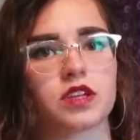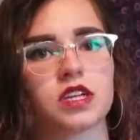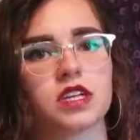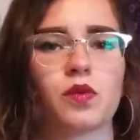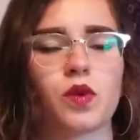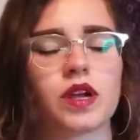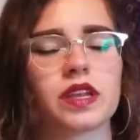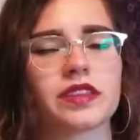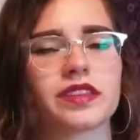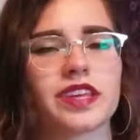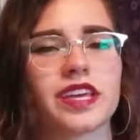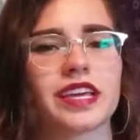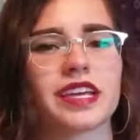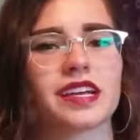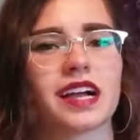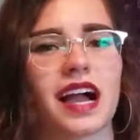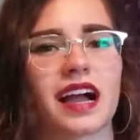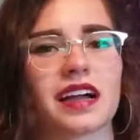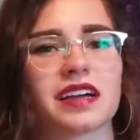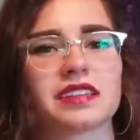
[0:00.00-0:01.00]
One thing
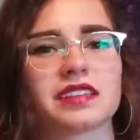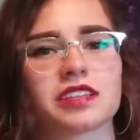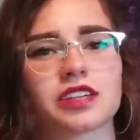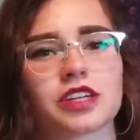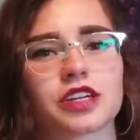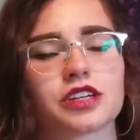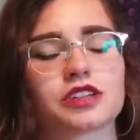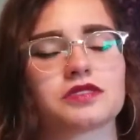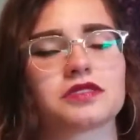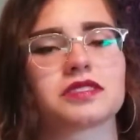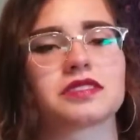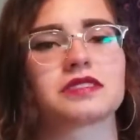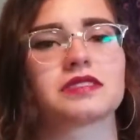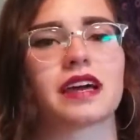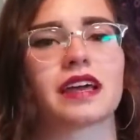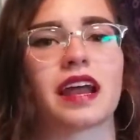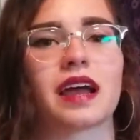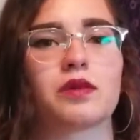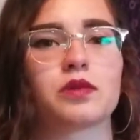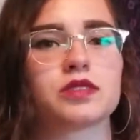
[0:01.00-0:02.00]
I learned
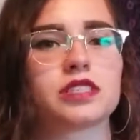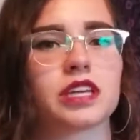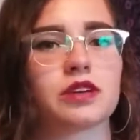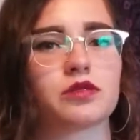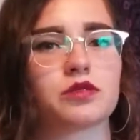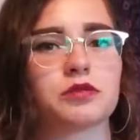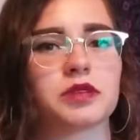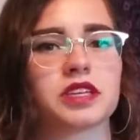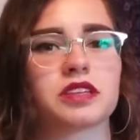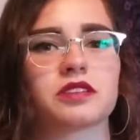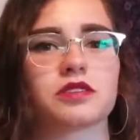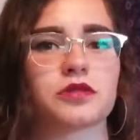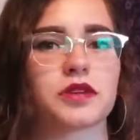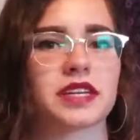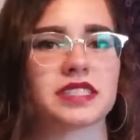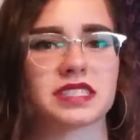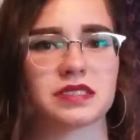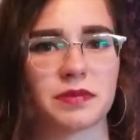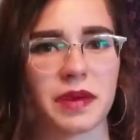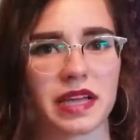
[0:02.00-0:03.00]
that I will take with me to the
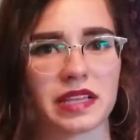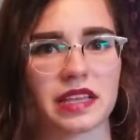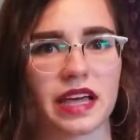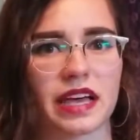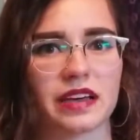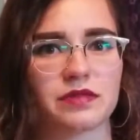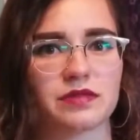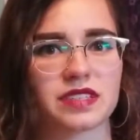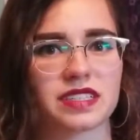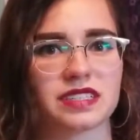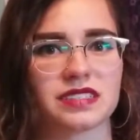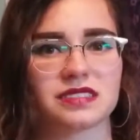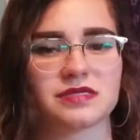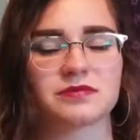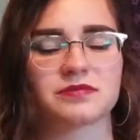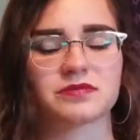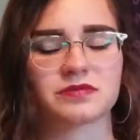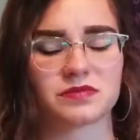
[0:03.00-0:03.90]
rest of my life is